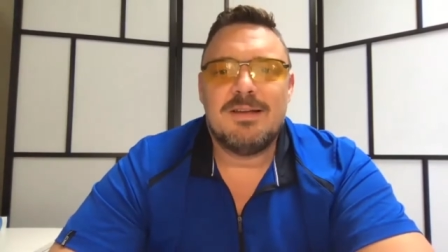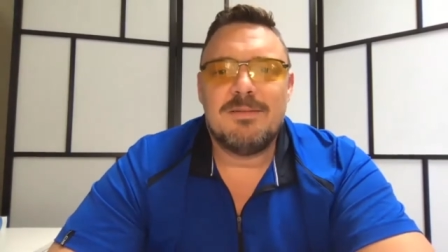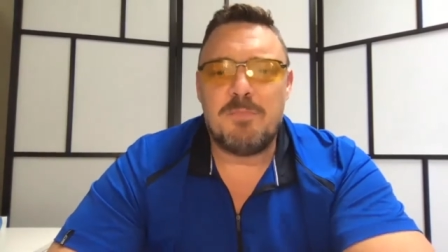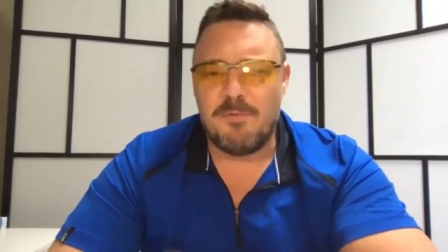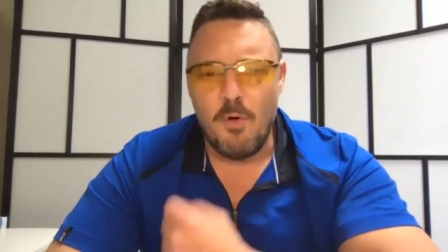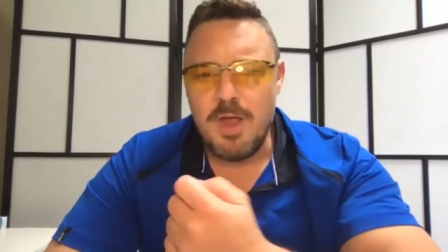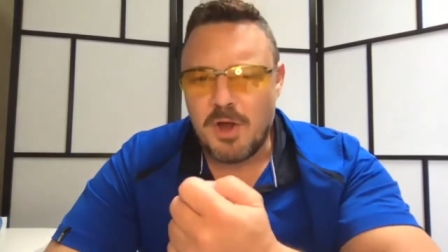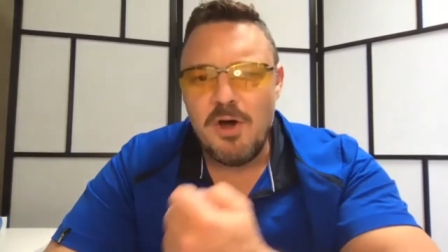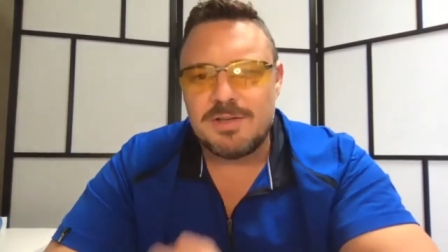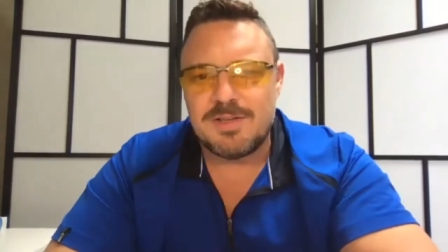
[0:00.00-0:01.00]
Before you
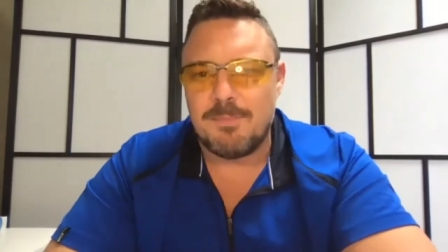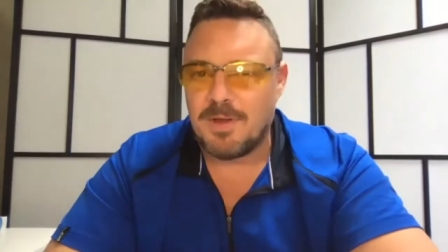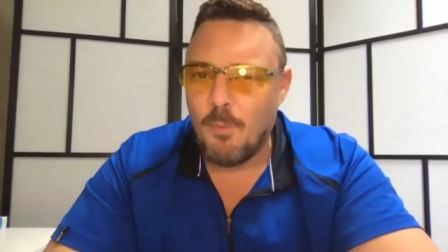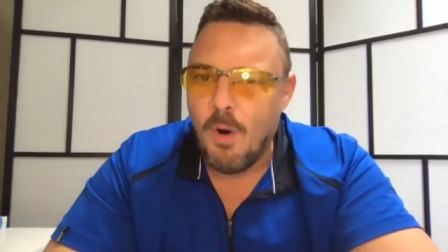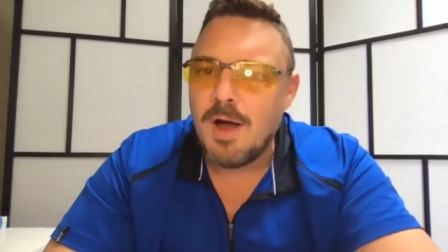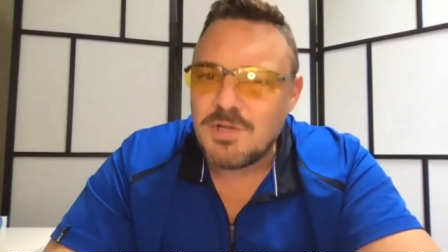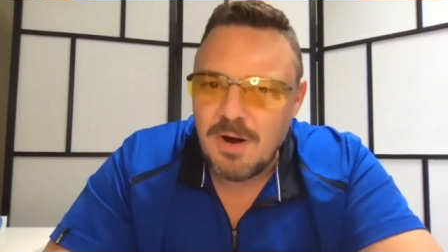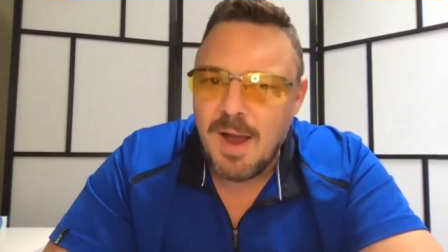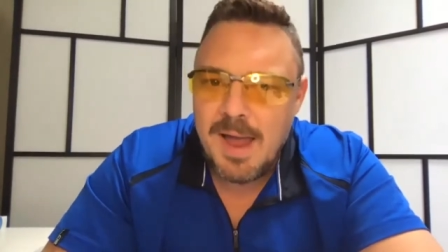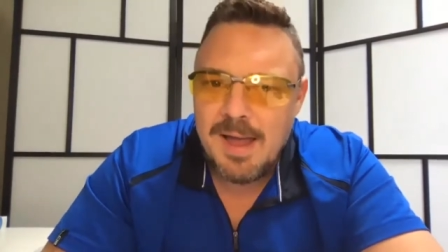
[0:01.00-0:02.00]
cook something, wash
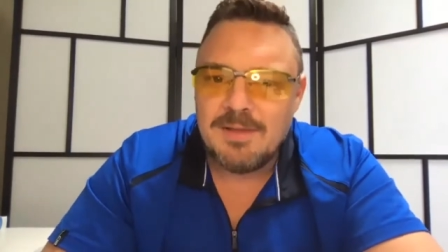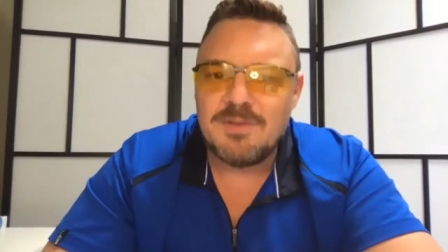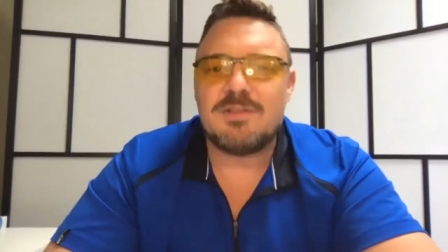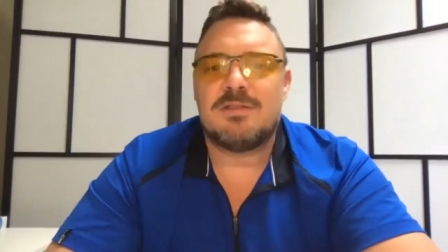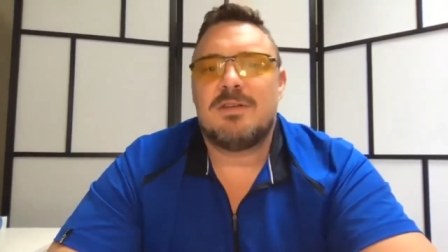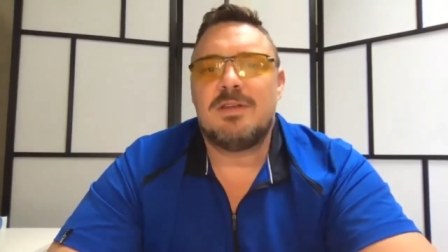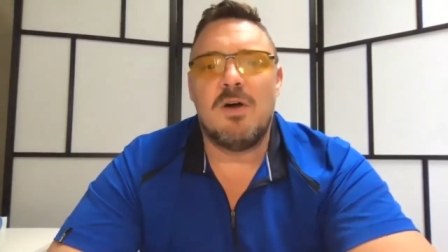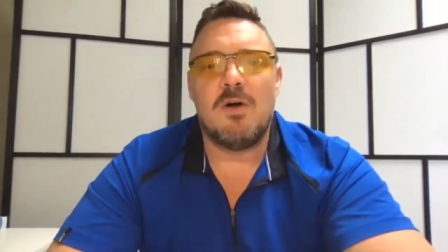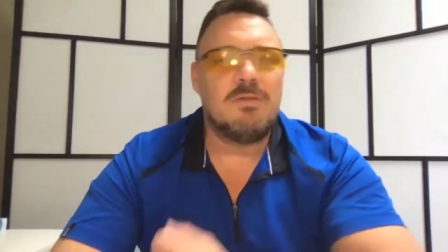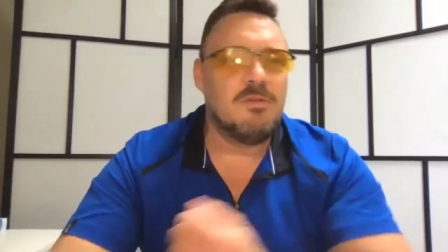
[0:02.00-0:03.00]
your hands. You
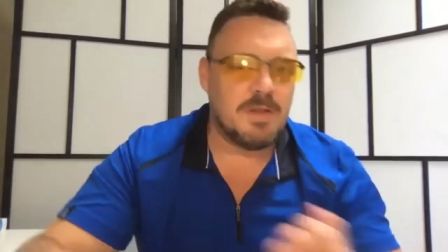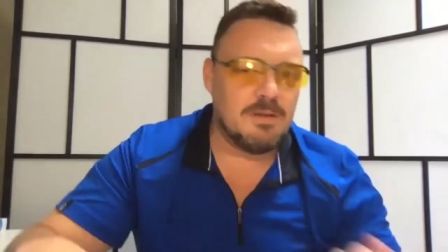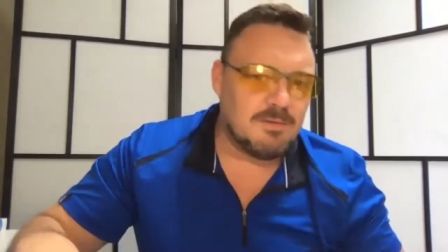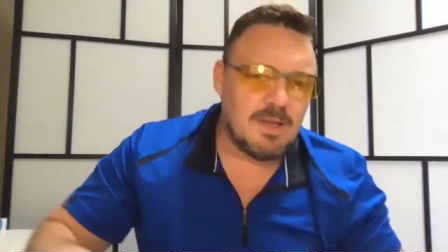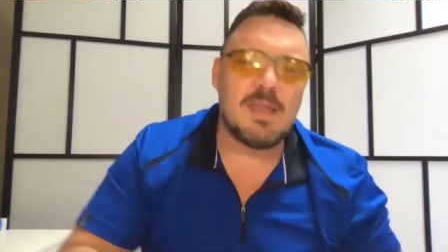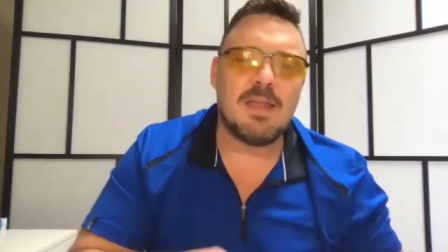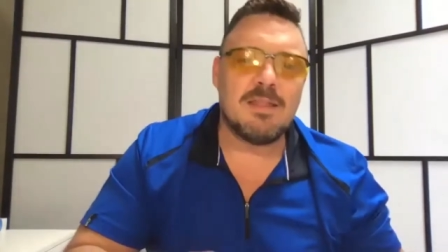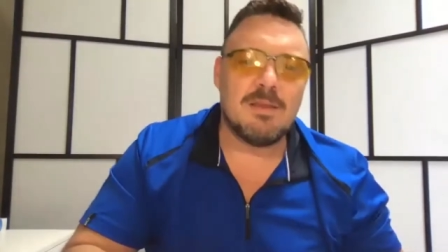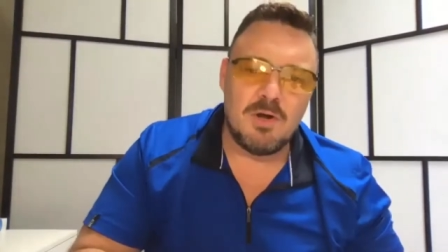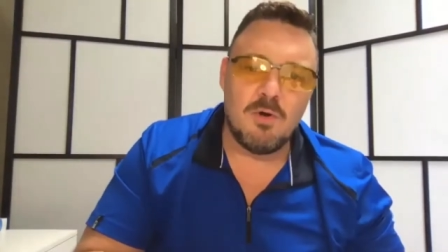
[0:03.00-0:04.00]
know, you've been digging
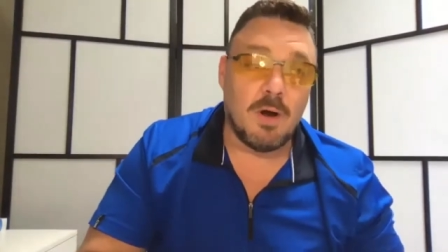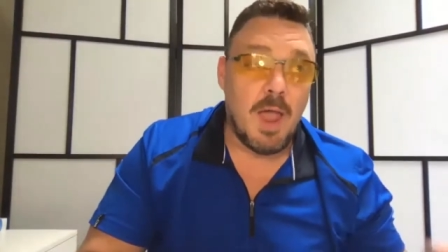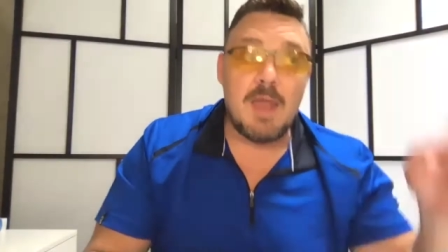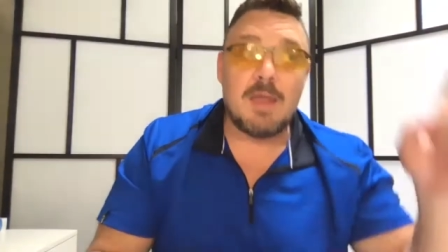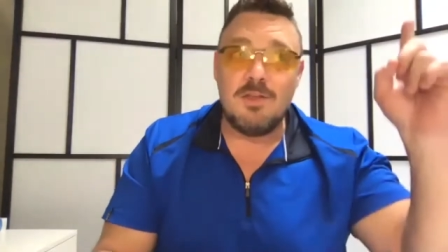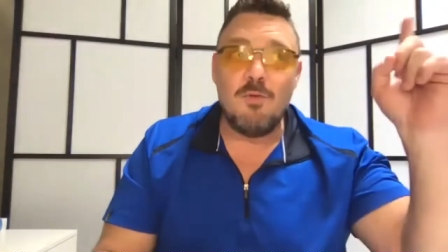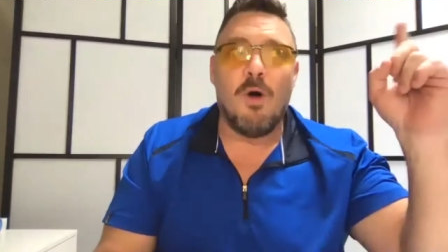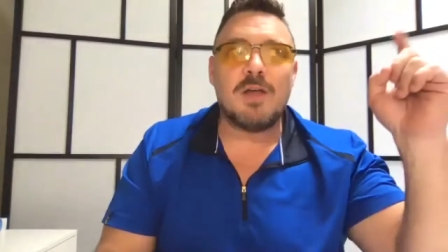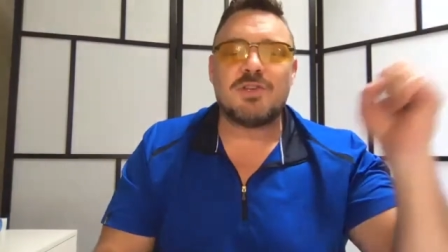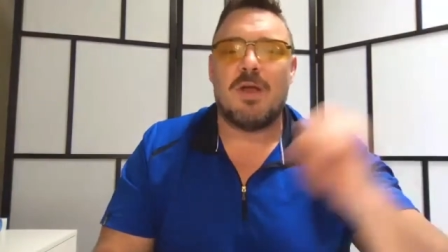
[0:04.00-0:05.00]
in the manure. Hey, can you
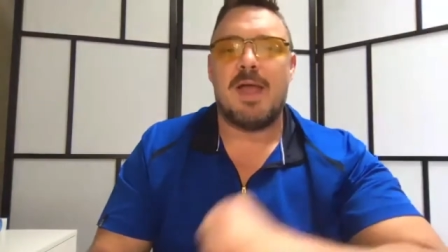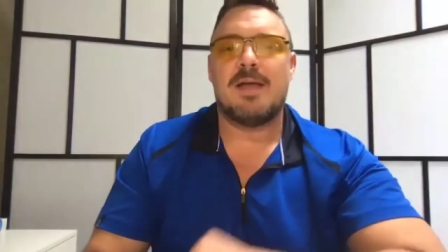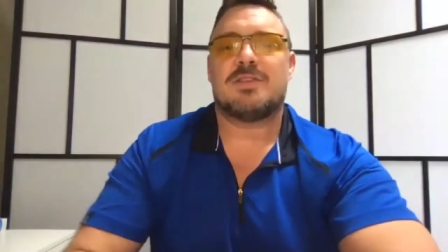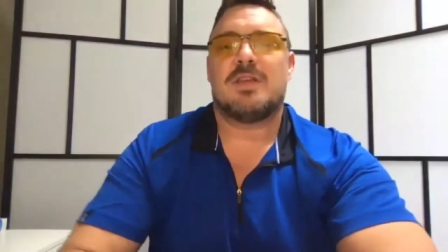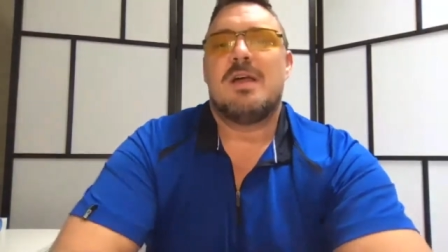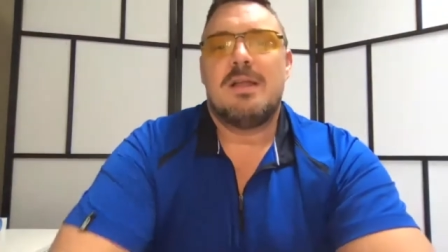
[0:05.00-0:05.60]
wash your hands?